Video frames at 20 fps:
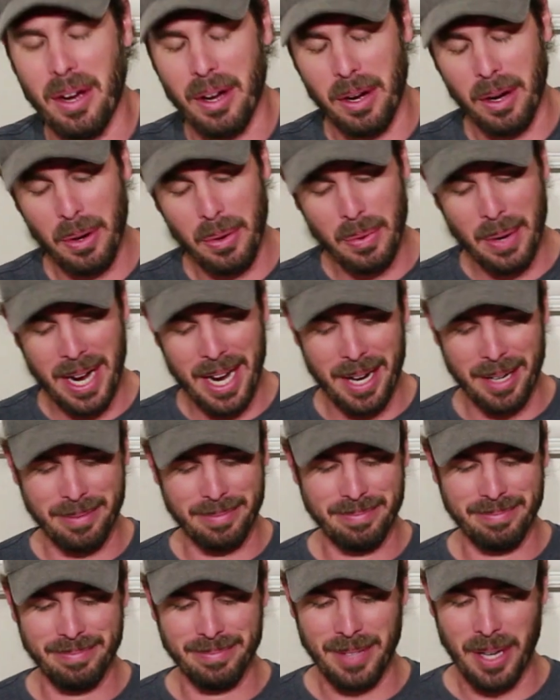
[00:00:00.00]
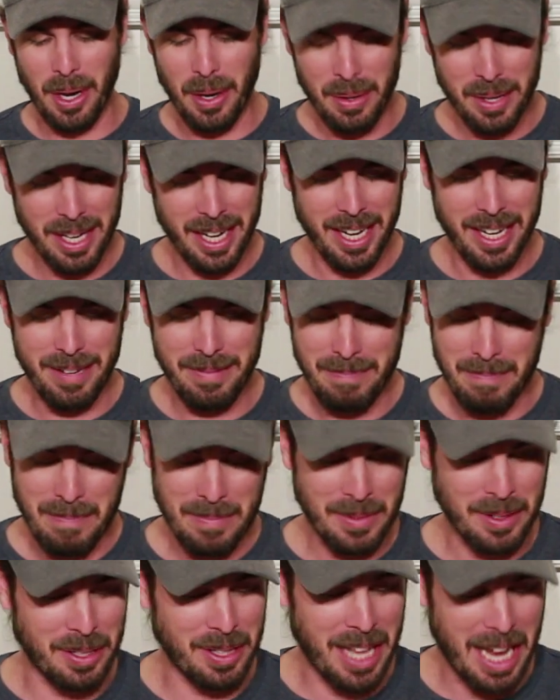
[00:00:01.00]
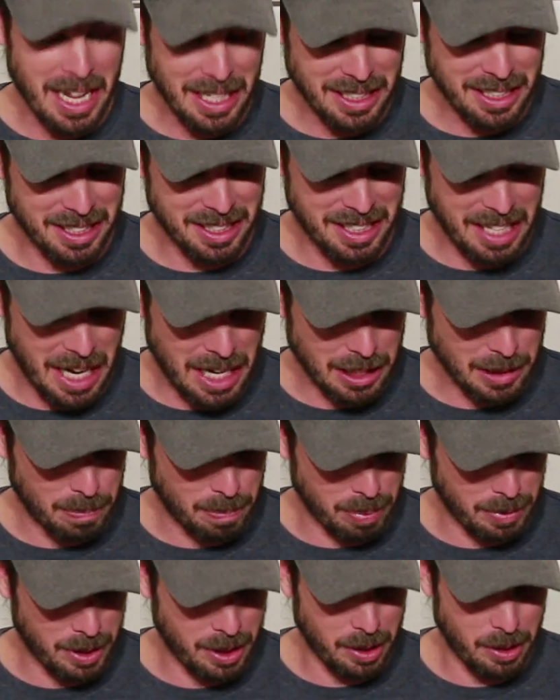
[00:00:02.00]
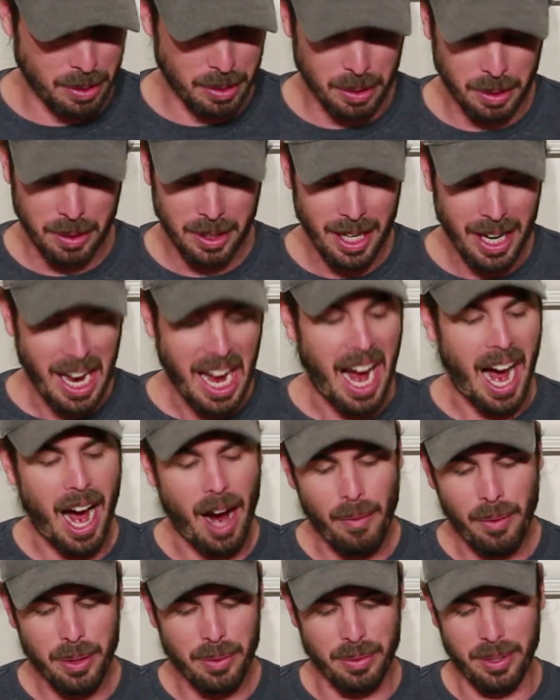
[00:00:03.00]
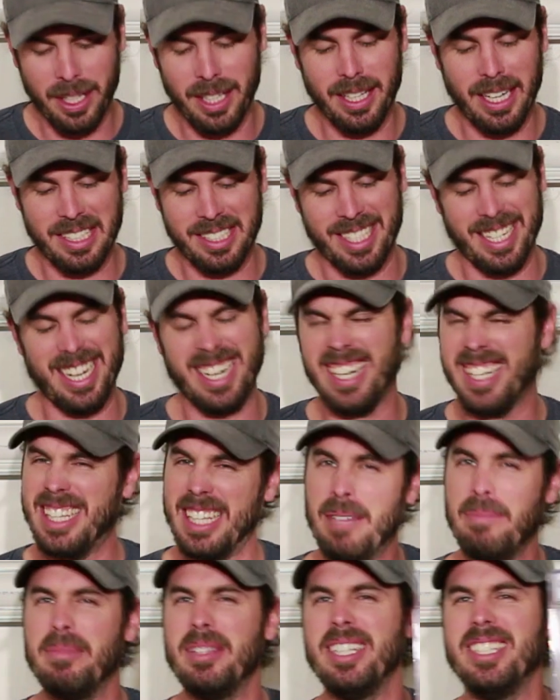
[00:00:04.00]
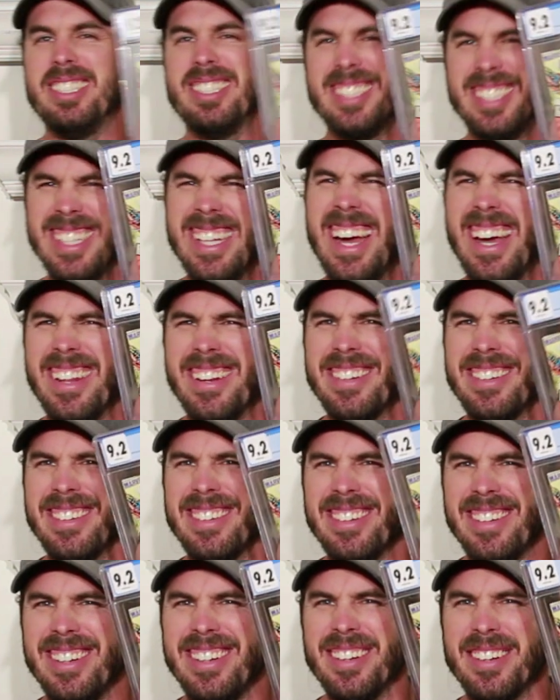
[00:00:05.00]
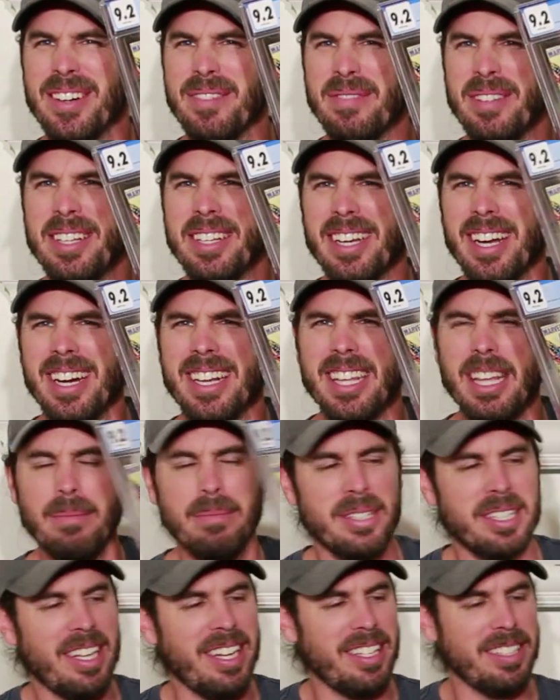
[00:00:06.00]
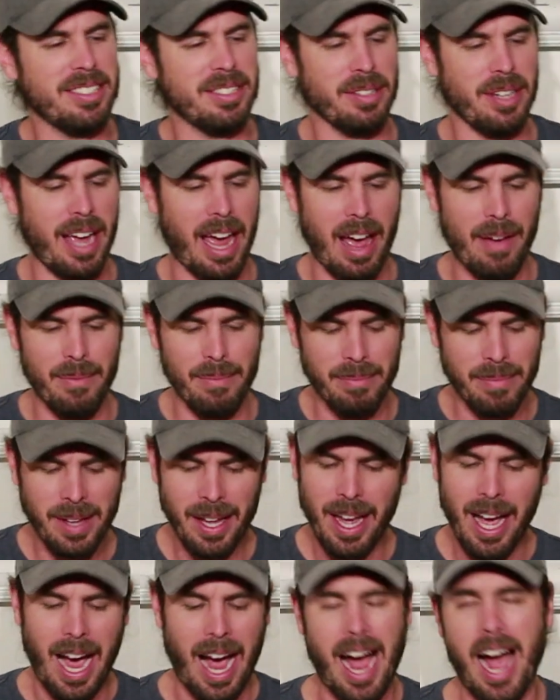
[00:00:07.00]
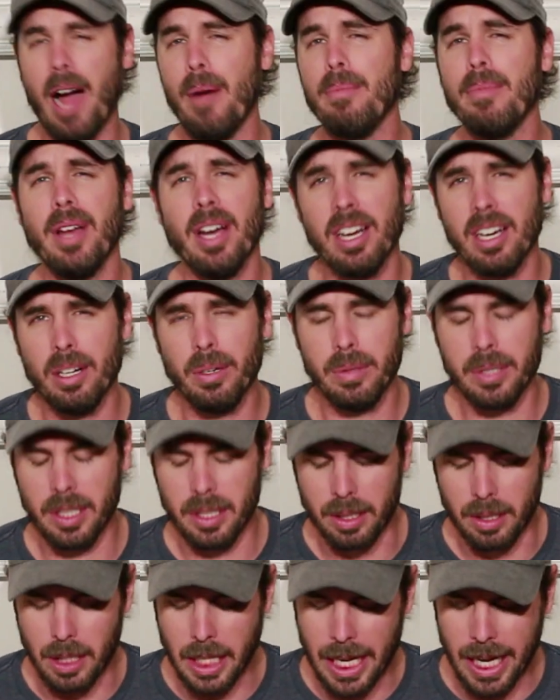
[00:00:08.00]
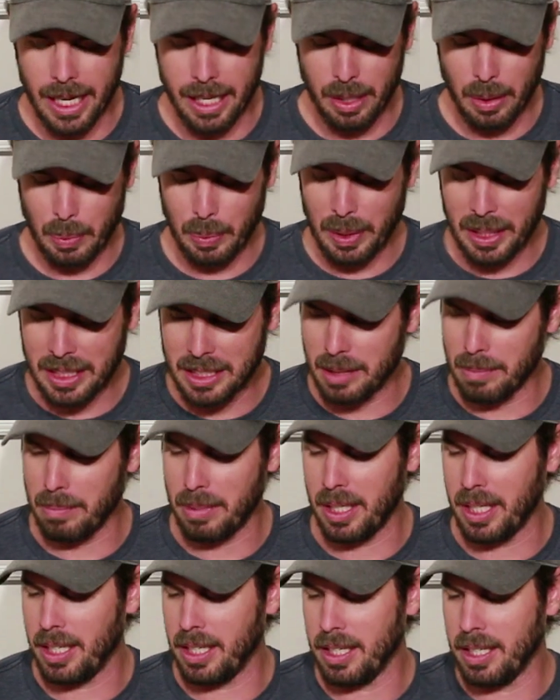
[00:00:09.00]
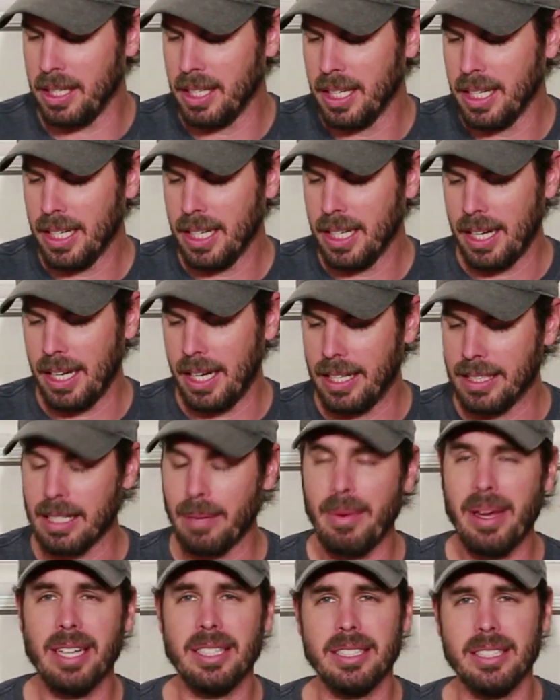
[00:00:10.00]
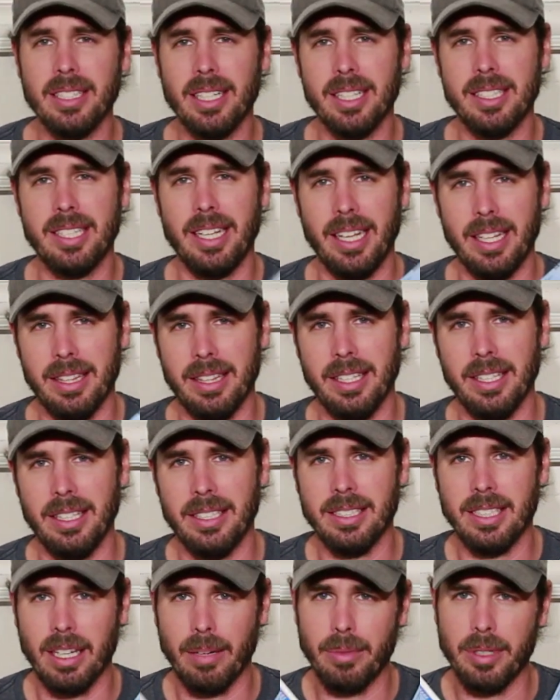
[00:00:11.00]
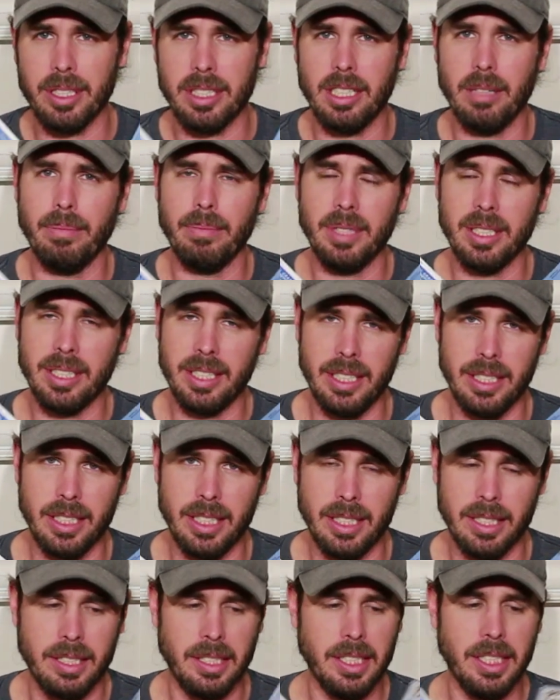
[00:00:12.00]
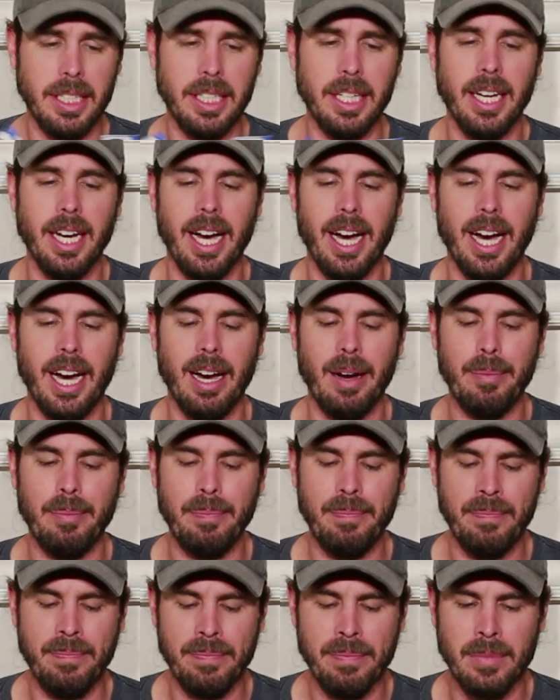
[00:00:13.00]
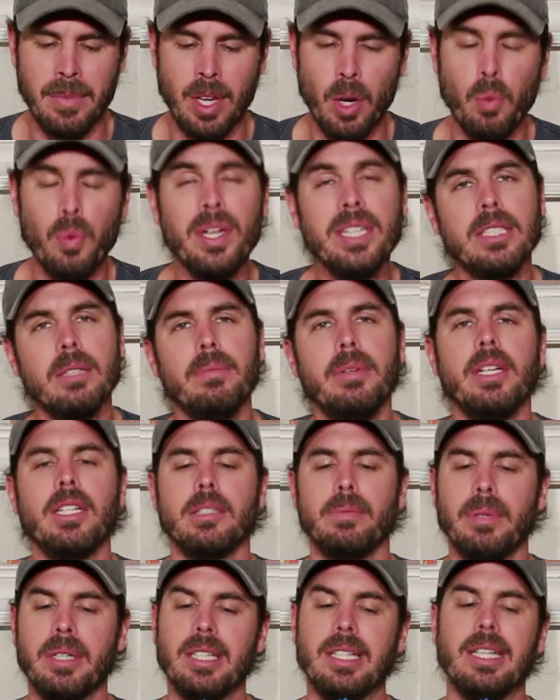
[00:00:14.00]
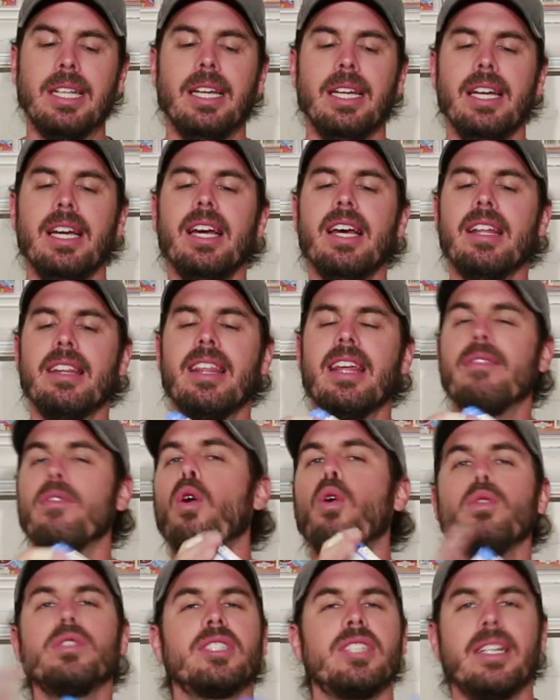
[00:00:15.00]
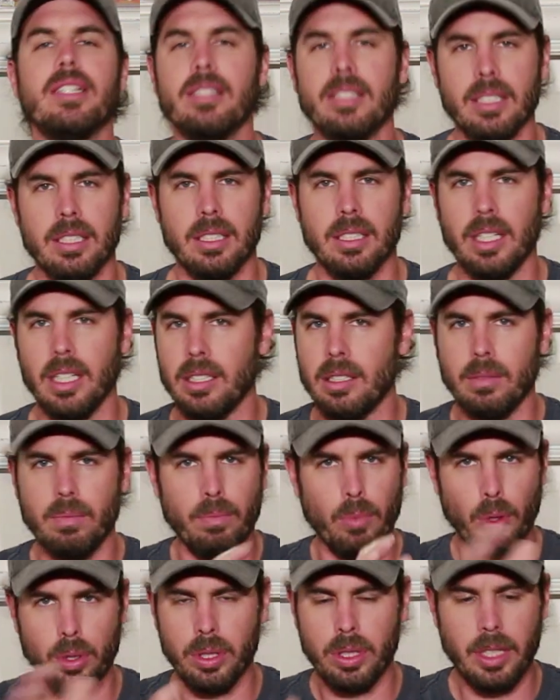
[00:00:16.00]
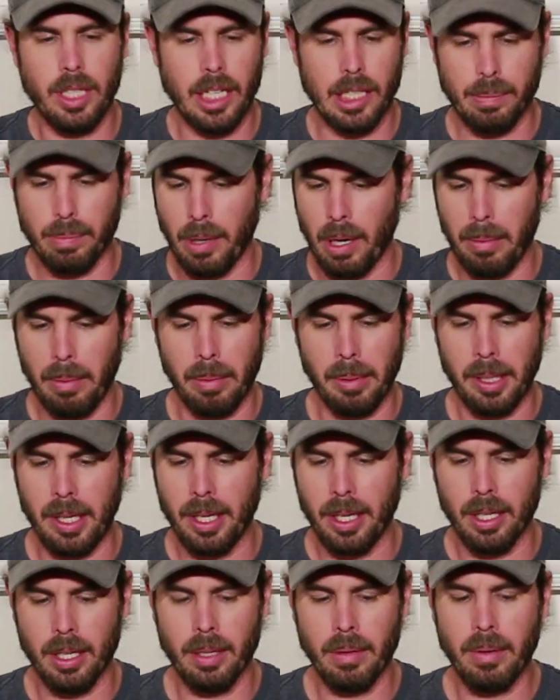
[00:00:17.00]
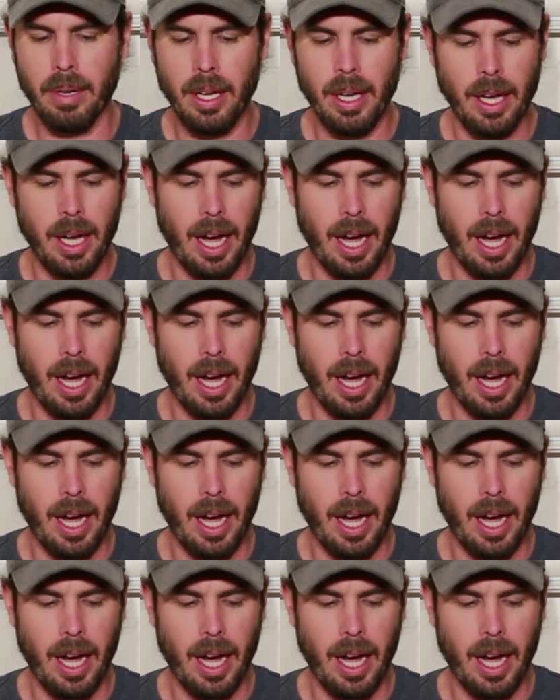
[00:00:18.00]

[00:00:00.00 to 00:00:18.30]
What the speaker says: Oh wow. Okay. So that's pretty cool. I would really like to kind of keep these together. You know what I mean? Kind of keep them together so I have them. I'm not going to do that. Reason being is I'm actually going to take these and I'm going to ship them to CGC. Reason being is because they have a whole census, as most of you guys probably know.